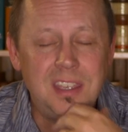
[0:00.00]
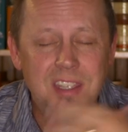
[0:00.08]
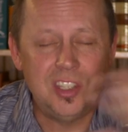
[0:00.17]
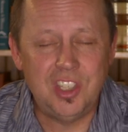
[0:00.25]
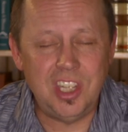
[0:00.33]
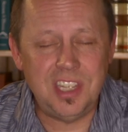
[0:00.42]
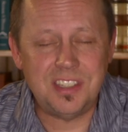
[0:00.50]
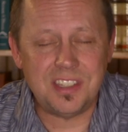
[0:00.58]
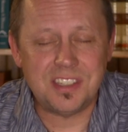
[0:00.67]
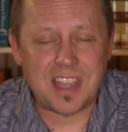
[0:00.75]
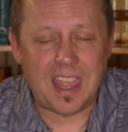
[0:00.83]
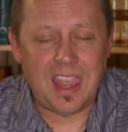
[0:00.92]

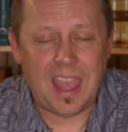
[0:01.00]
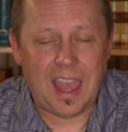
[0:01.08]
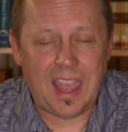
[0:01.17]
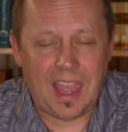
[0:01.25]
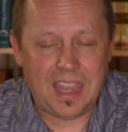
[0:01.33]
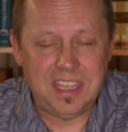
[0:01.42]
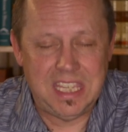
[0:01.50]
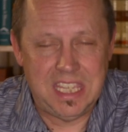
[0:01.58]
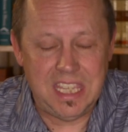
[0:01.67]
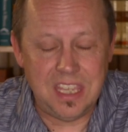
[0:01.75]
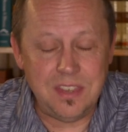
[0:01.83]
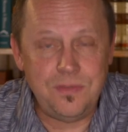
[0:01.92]
Jesus, I
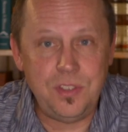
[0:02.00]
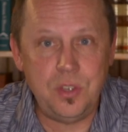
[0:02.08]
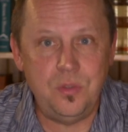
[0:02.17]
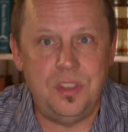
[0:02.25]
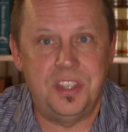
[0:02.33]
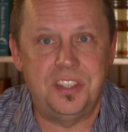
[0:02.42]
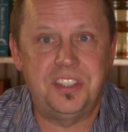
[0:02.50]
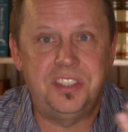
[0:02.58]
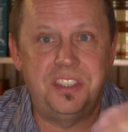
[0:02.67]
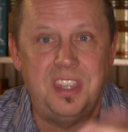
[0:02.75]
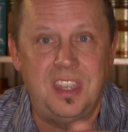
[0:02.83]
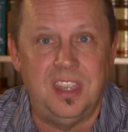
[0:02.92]
give you this
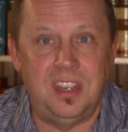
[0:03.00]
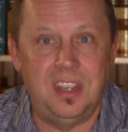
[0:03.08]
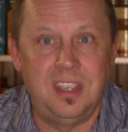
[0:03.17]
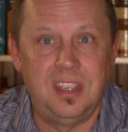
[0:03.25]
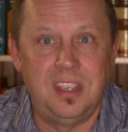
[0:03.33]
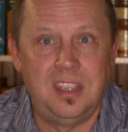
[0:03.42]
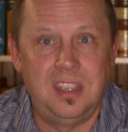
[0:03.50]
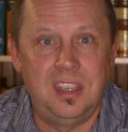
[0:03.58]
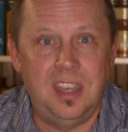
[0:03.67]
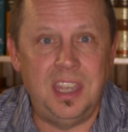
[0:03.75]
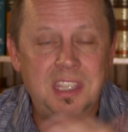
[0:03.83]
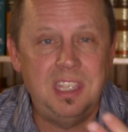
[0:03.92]
sin.
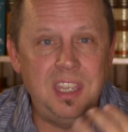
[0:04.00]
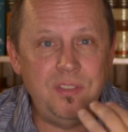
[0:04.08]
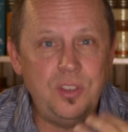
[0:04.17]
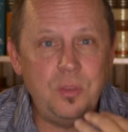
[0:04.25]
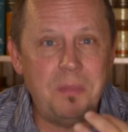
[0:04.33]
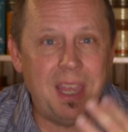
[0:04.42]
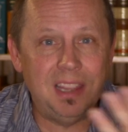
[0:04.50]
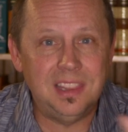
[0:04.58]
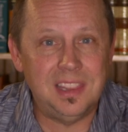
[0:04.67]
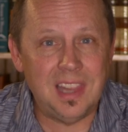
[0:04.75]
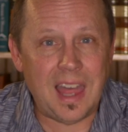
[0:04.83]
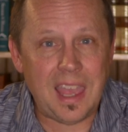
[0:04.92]
I give you my
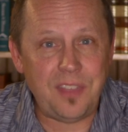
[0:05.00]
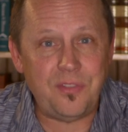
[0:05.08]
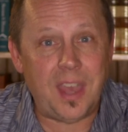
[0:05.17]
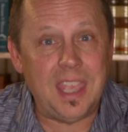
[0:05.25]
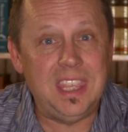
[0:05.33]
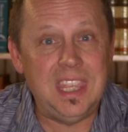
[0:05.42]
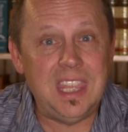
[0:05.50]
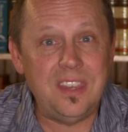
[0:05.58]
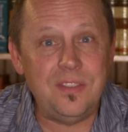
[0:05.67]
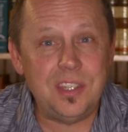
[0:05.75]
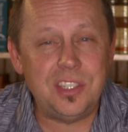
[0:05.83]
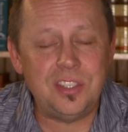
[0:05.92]
life. I
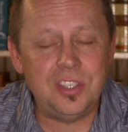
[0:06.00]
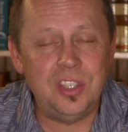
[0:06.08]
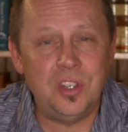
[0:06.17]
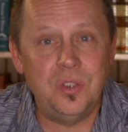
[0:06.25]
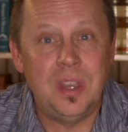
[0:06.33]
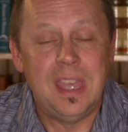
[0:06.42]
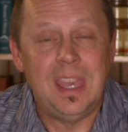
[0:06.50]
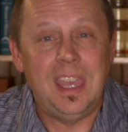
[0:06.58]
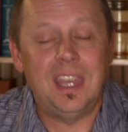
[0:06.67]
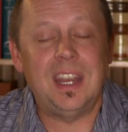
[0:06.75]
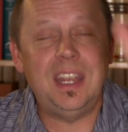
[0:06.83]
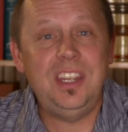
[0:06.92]
give it to you.
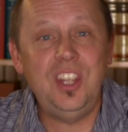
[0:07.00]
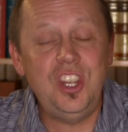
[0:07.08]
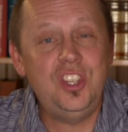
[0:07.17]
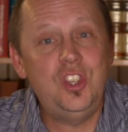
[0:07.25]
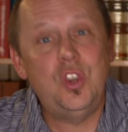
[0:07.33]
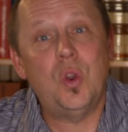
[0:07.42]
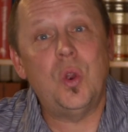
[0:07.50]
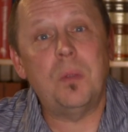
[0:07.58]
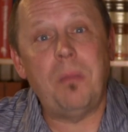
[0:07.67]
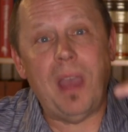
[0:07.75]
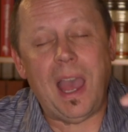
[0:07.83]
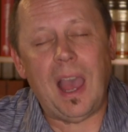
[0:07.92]
And I need your
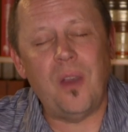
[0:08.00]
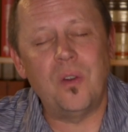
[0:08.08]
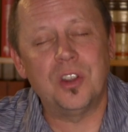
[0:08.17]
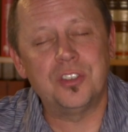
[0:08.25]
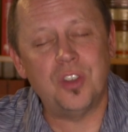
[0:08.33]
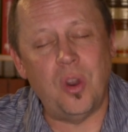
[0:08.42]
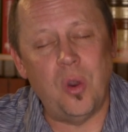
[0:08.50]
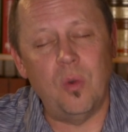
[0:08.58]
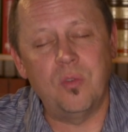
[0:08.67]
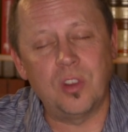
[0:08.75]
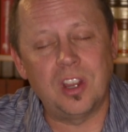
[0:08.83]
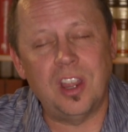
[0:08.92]
power to
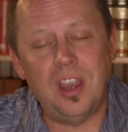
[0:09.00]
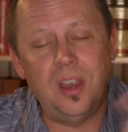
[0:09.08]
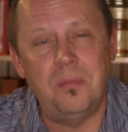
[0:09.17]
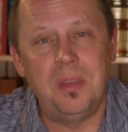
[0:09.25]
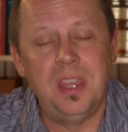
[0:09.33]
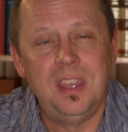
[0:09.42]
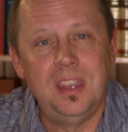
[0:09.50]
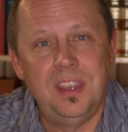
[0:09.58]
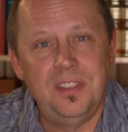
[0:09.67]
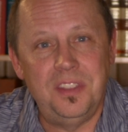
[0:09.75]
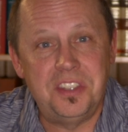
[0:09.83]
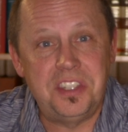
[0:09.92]
overcome
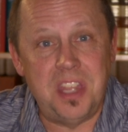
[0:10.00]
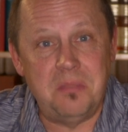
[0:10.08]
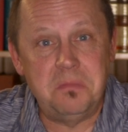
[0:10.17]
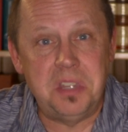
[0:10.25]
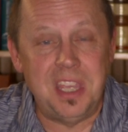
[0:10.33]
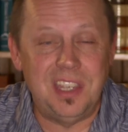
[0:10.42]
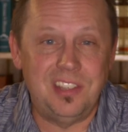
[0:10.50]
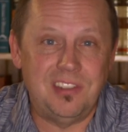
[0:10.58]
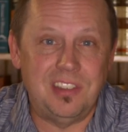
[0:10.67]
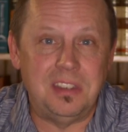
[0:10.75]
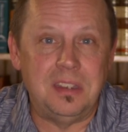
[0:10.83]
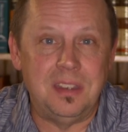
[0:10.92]
this
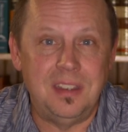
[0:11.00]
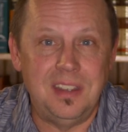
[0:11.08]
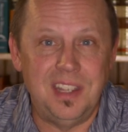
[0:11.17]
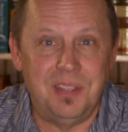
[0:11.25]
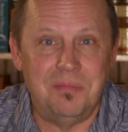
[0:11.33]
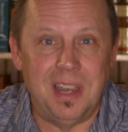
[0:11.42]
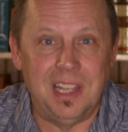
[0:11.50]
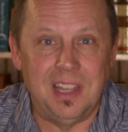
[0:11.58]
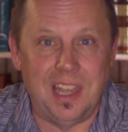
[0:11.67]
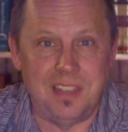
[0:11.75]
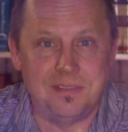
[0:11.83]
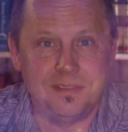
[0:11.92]
temptation in my
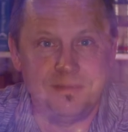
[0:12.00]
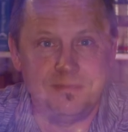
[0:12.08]
life.